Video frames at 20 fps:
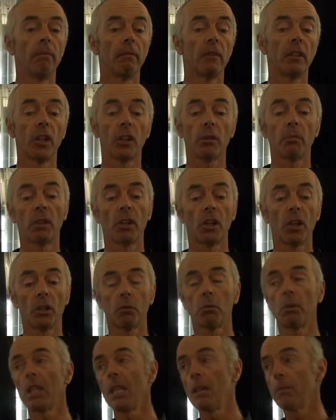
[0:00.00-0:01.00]
just because
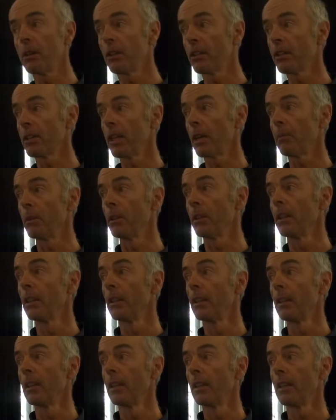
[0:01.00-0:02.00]
we keep our stubble.
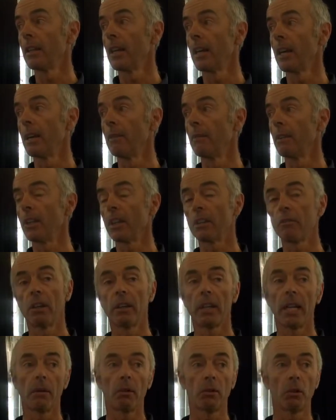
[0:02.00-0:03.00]
A lot of our
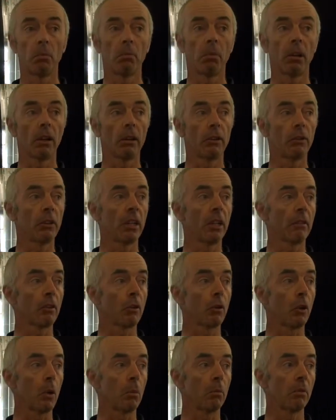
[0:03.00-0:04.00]
neighbours who plough don't have
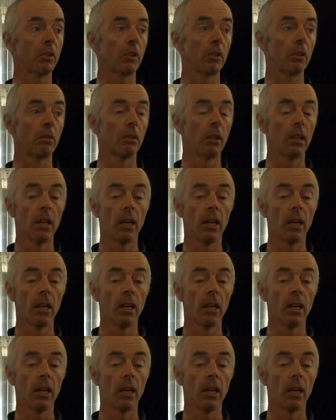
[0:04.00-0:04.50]
crops, so